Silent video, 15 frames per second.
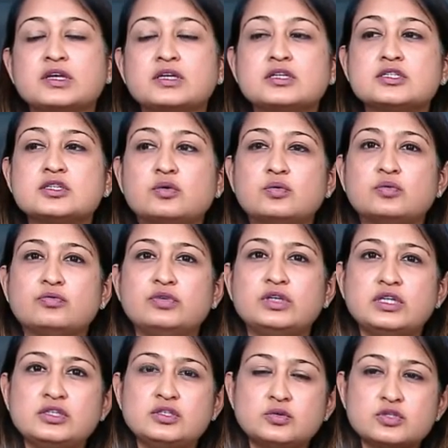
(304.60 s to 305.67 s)
So, we
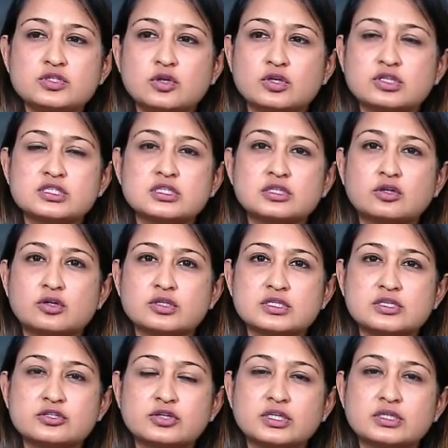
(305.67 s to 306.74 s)
use oxygen
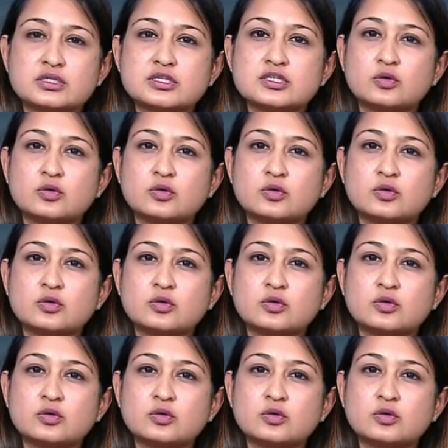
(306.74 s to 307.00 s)
concentrators